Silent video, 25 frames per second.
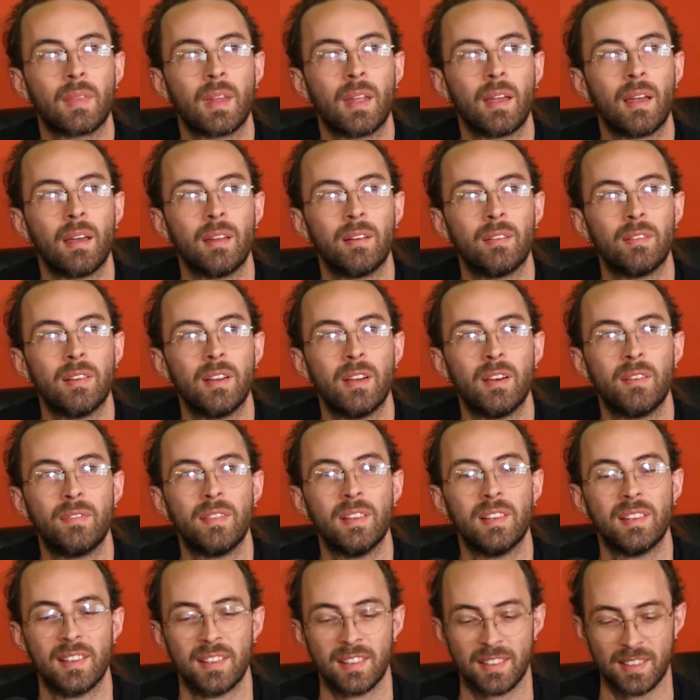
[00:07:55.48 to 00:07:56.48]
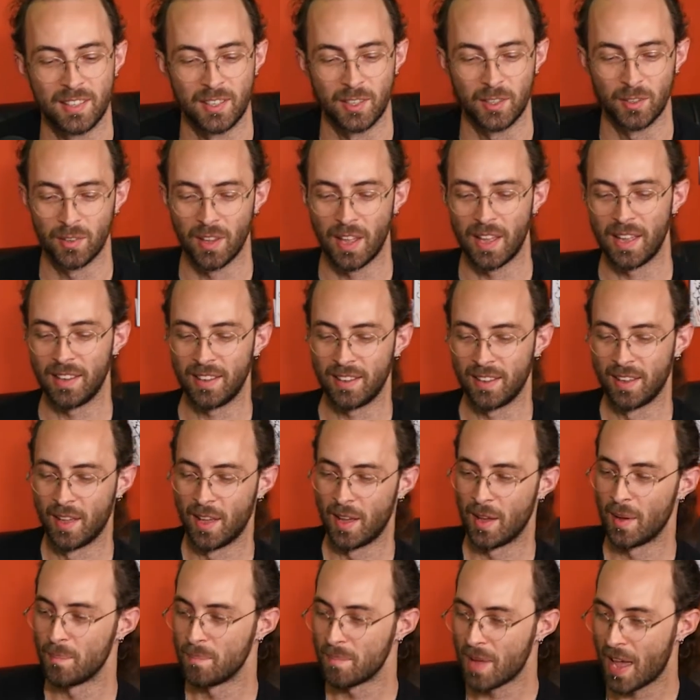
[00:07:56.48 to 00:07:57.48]
I don't know if this is too like
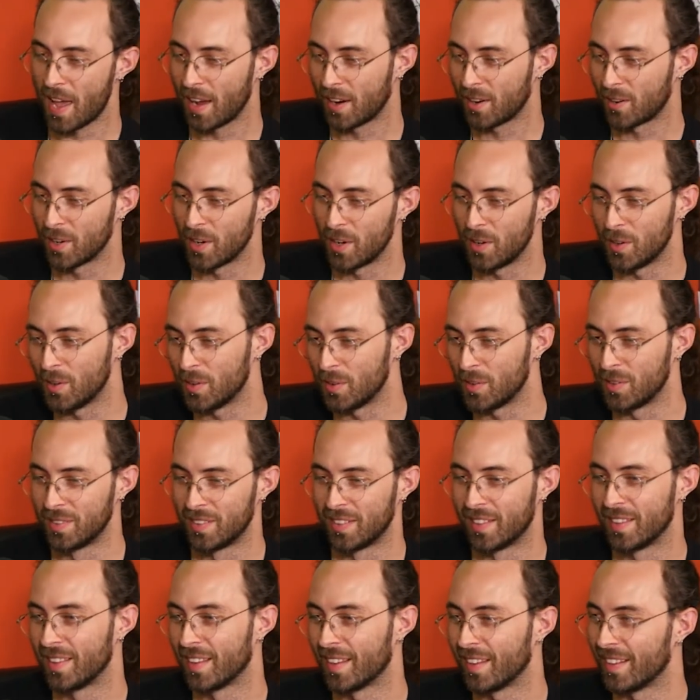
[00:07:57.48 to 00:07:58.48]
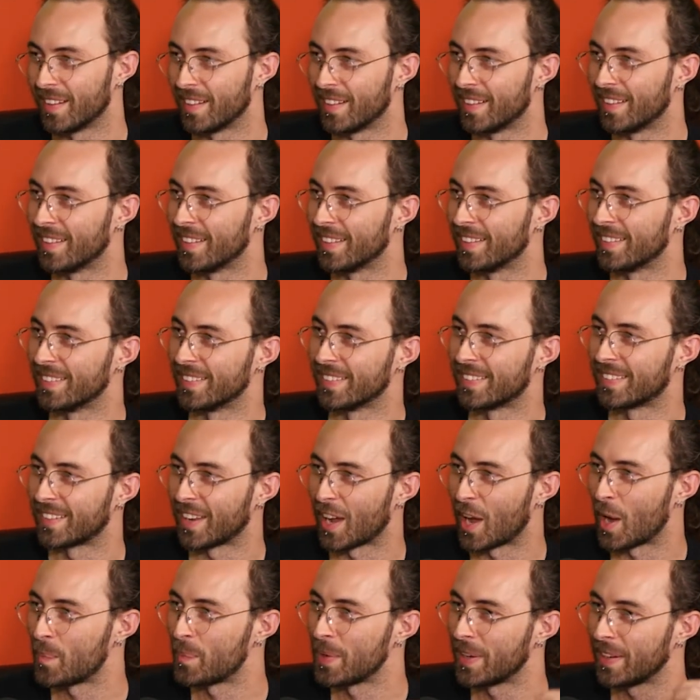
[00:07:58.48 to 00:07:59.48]
macro uh,
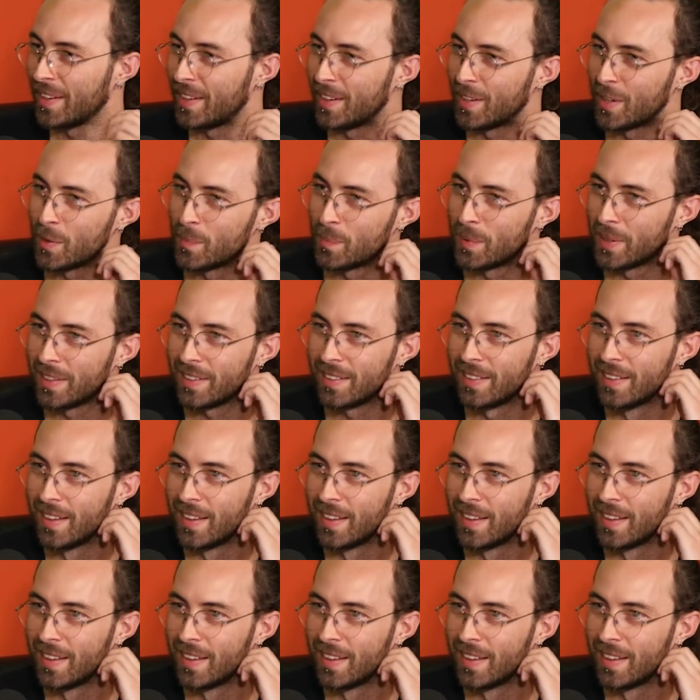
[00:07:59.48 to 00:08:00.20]
scopic here, but